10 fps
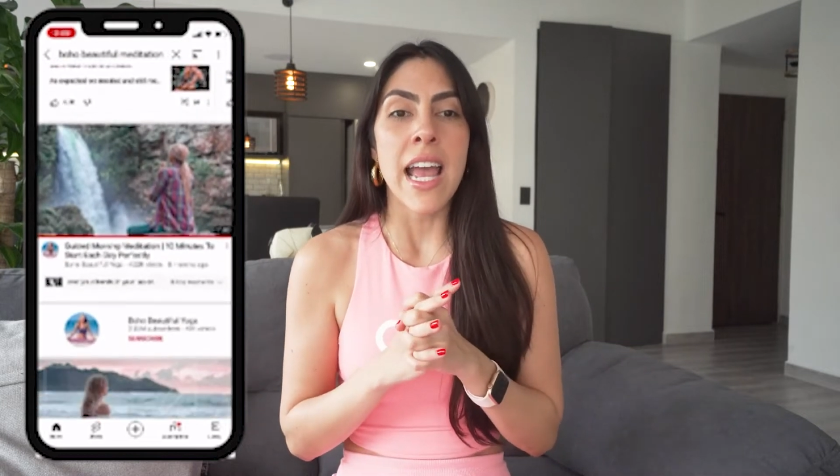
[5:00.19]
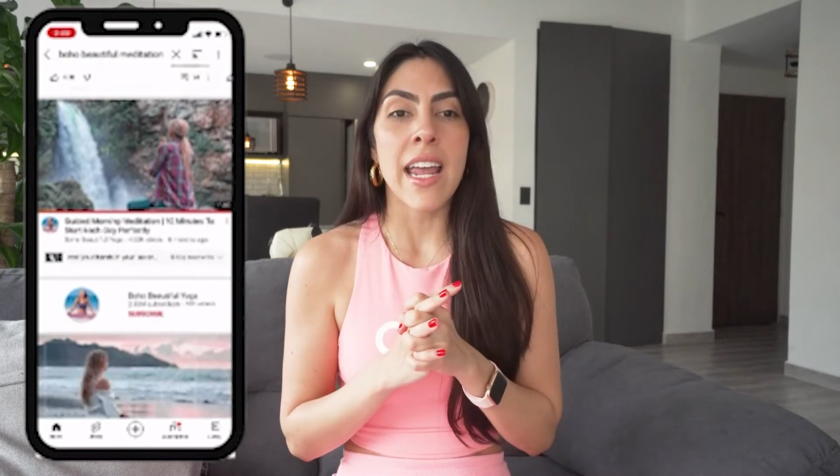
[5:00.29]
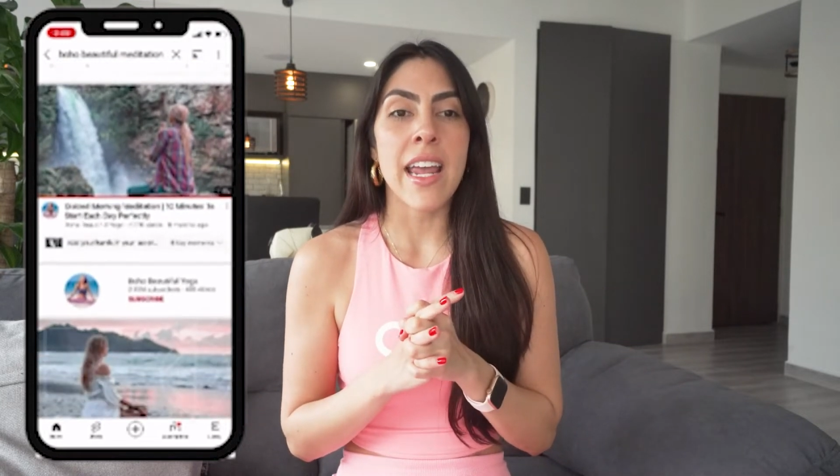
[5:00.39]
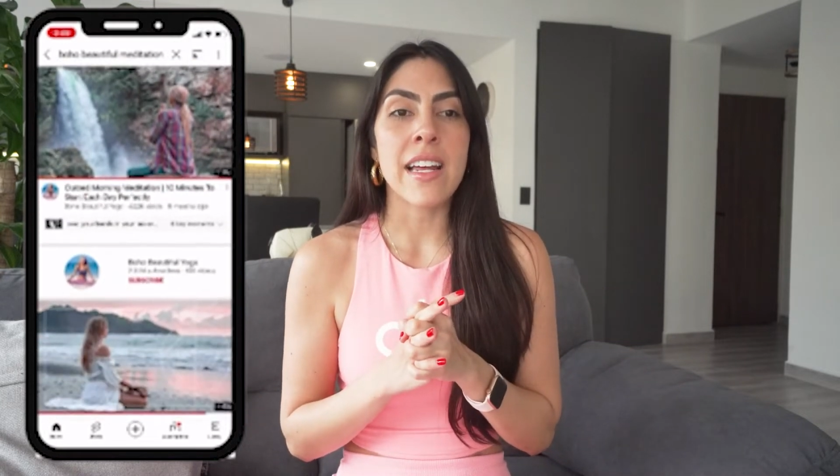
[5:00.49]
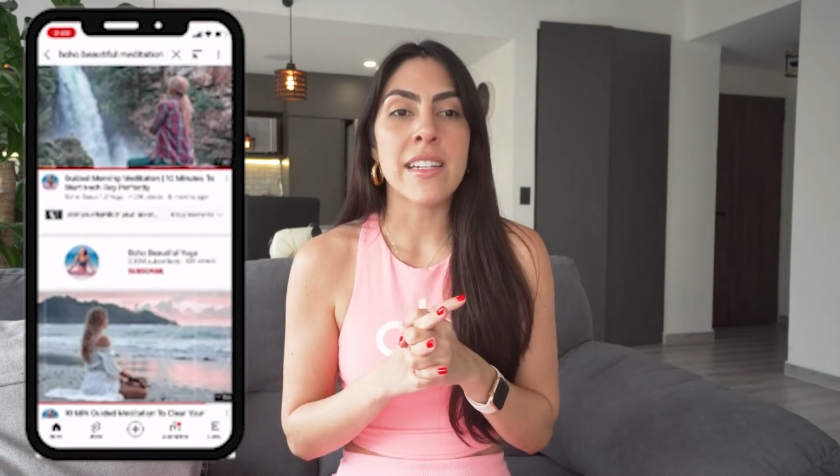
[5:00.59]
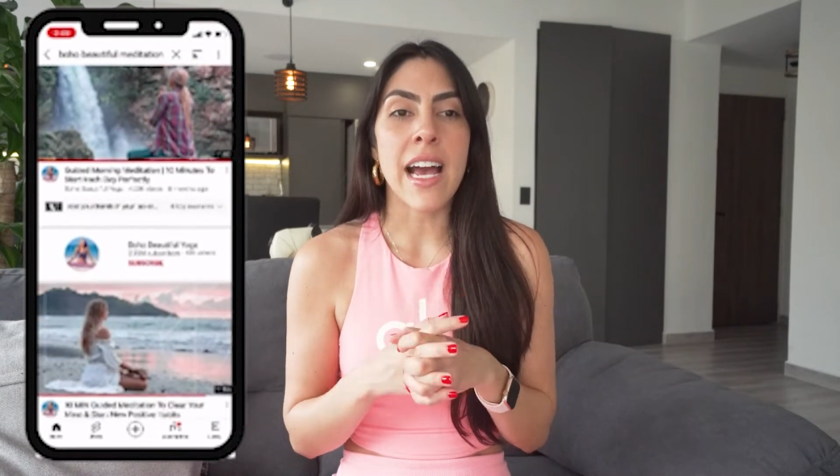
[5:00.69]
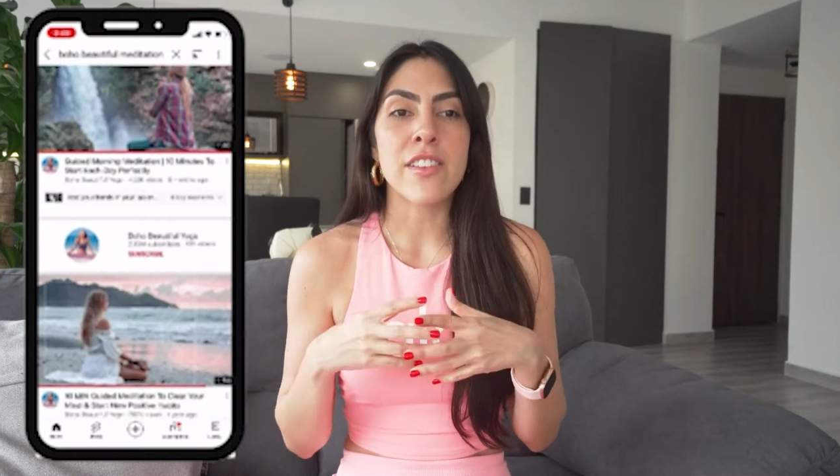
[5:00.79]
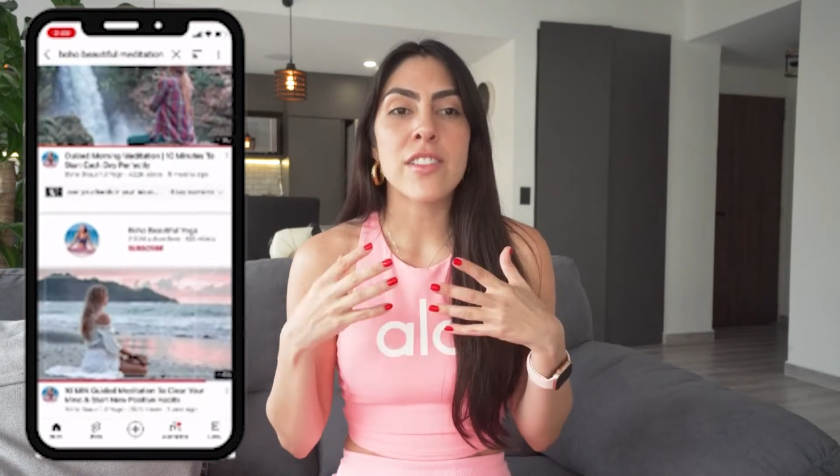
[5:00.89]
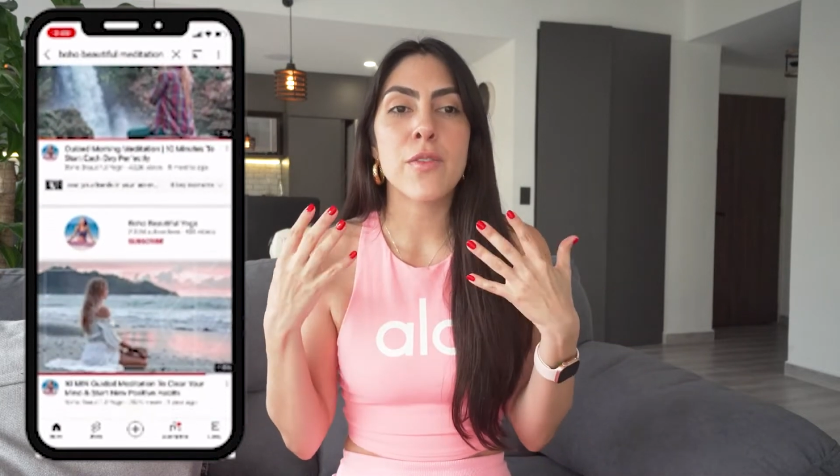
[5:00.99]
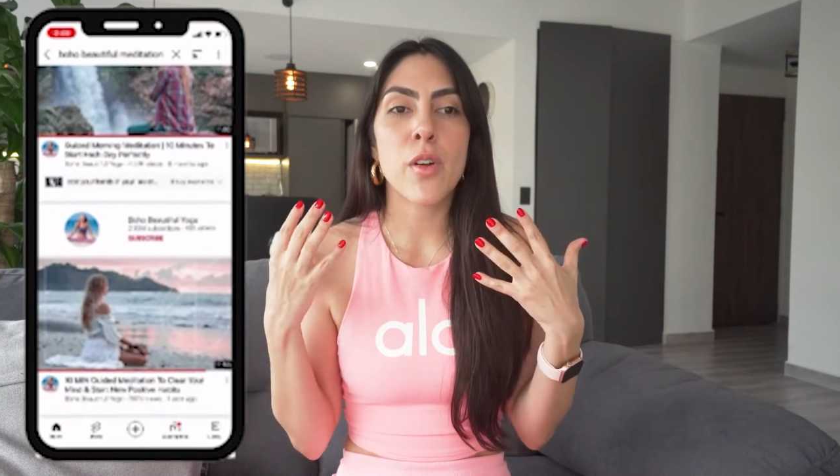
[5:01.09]
and I
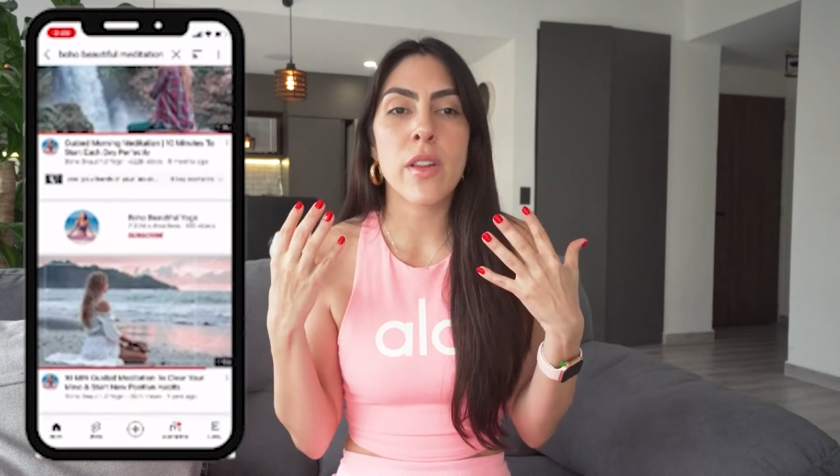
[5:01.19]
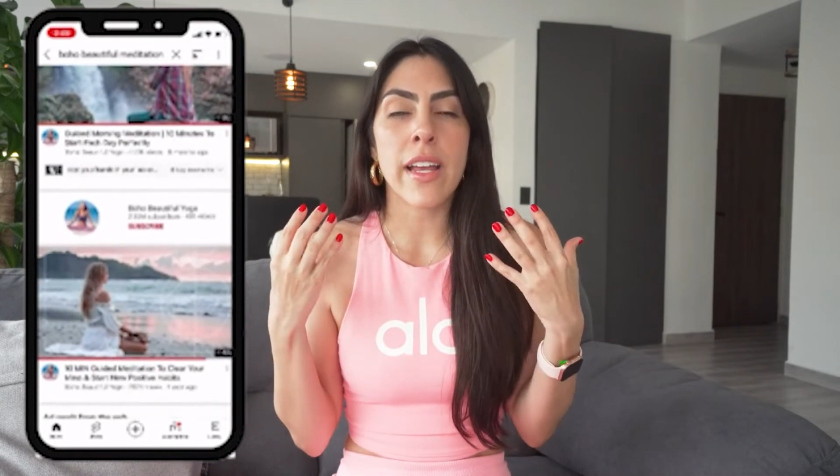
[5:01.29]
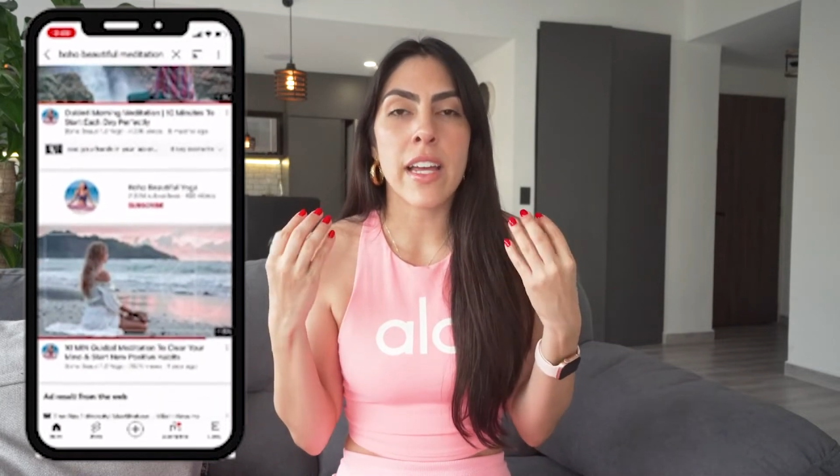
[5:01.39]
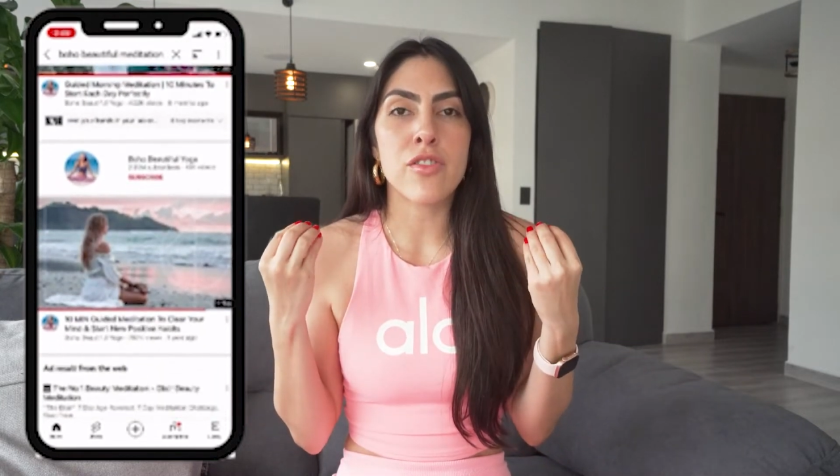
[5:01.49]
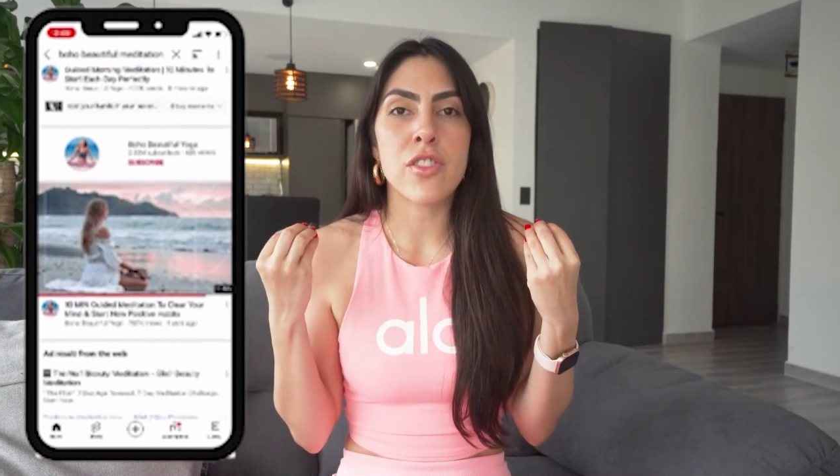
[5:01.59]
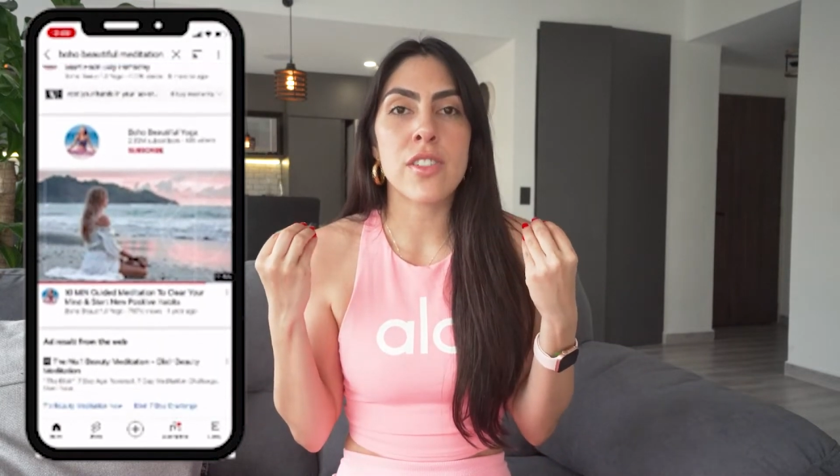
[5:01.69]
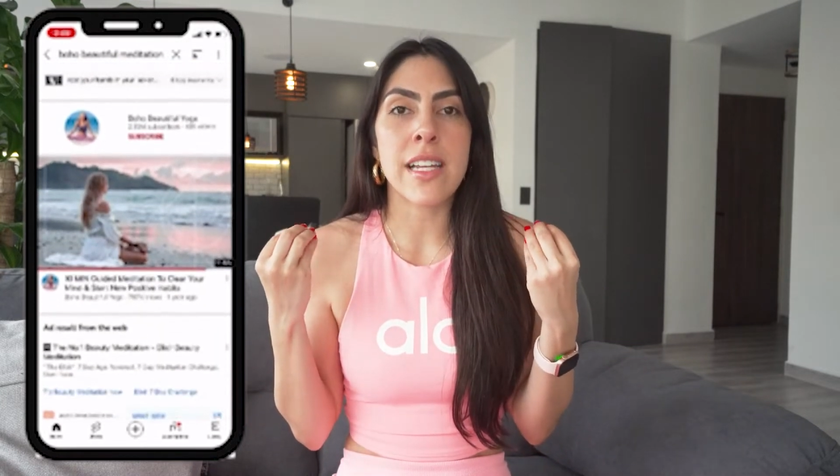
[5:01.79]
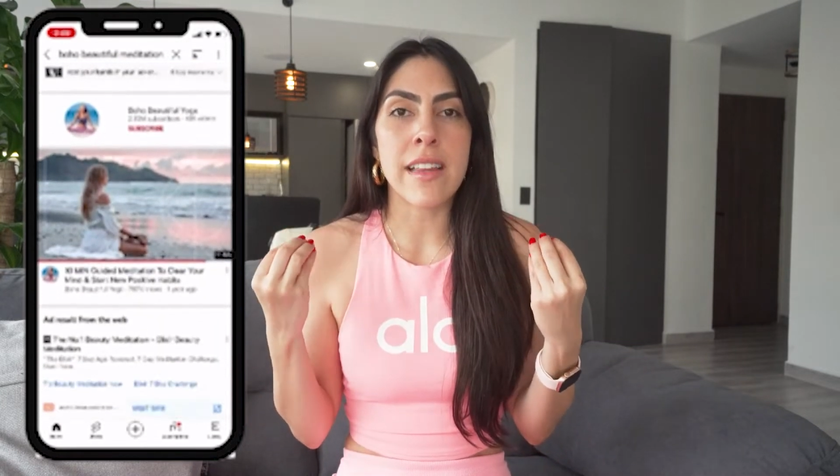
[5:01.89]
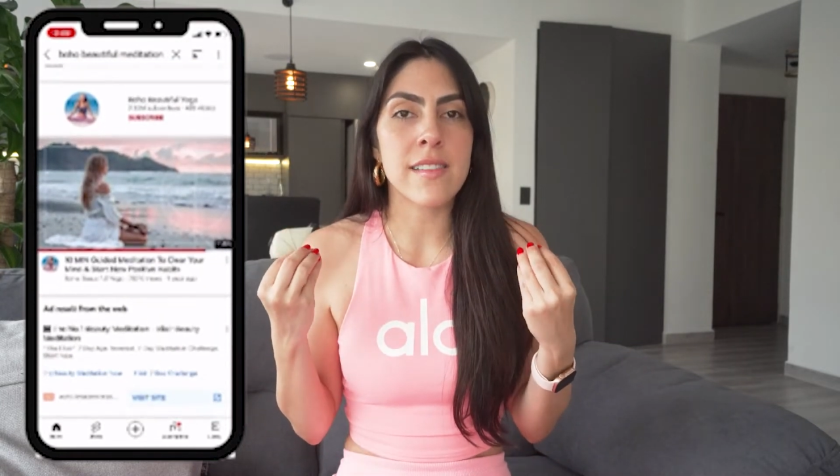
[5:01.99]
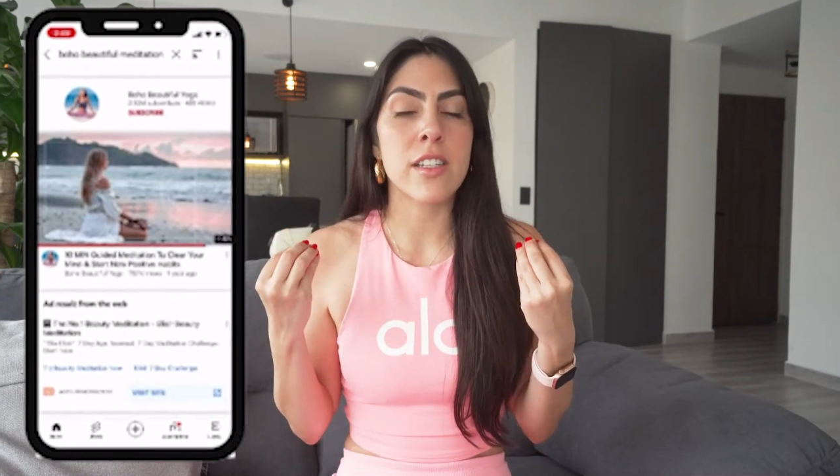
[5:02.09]
just feel like it just
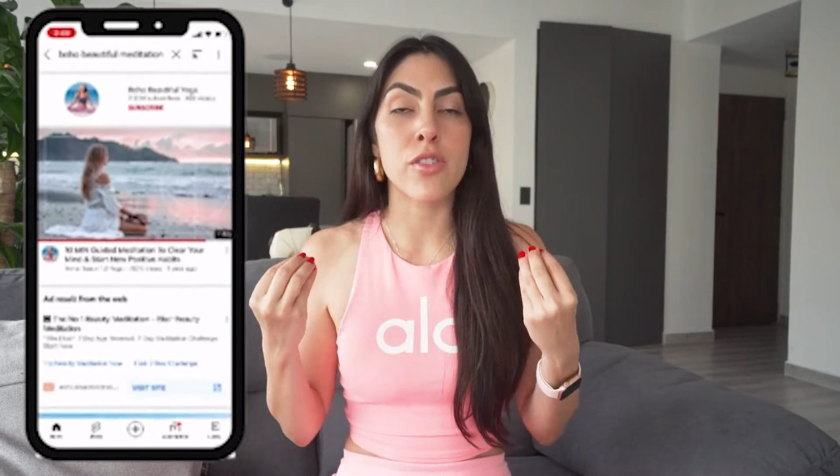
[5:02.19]
sets the